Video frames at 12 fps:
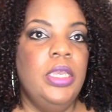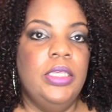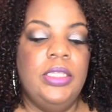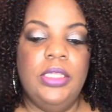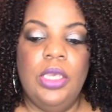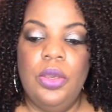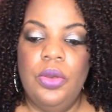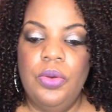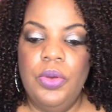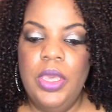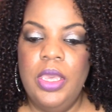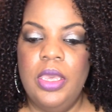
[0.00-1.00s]

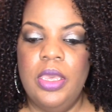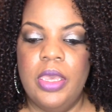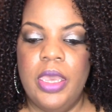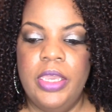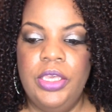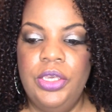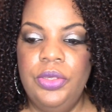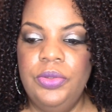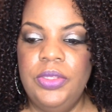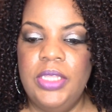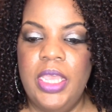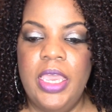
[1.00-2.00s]
So I
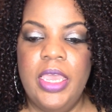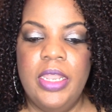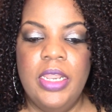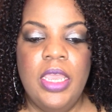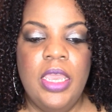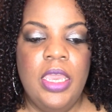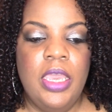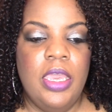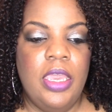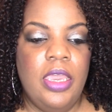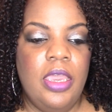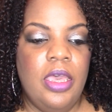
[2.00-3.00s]
used that.
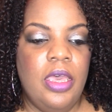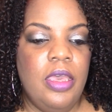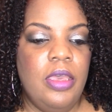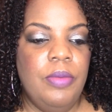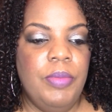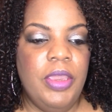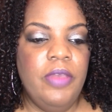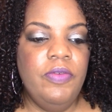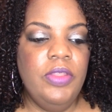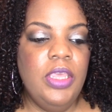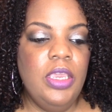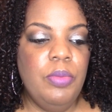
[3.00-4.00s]

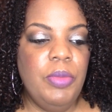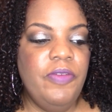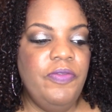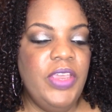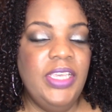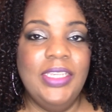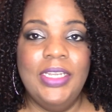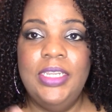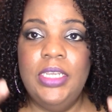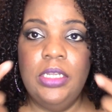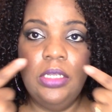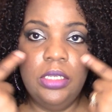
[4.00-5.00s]
Everything on my face, I
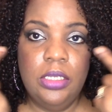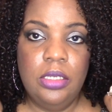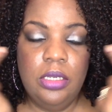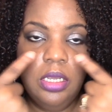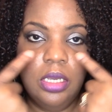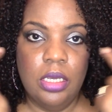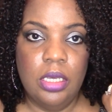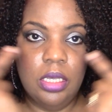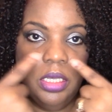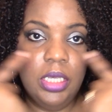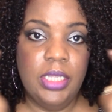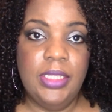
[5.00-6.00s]
didn't
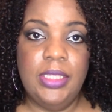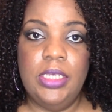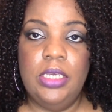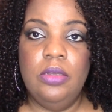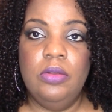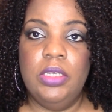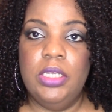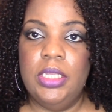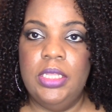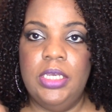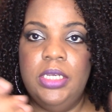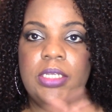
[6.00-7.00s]
conceal
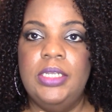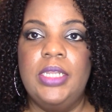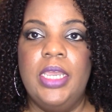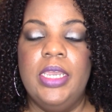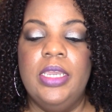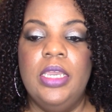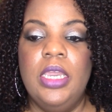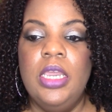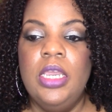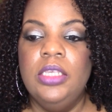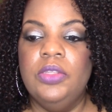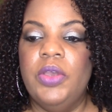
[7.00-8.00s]
anything today.
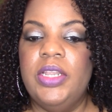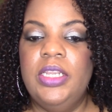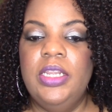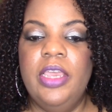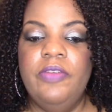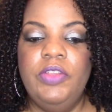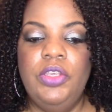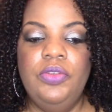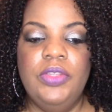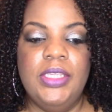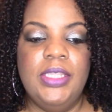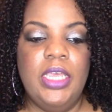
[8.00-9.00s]
So I didn't have to
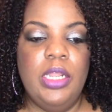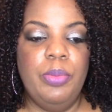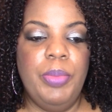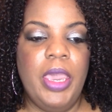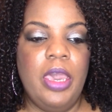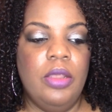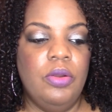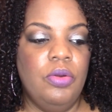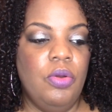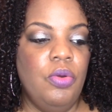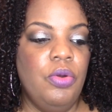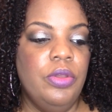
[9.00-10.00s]
use the setting powder
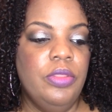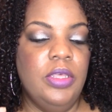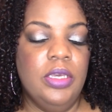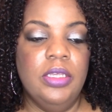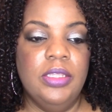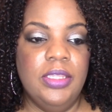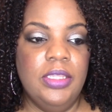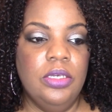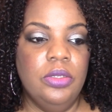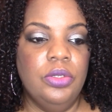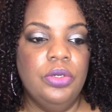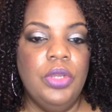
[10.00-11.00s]
or the
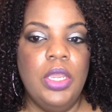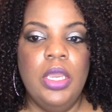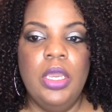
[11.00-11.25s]
concealer.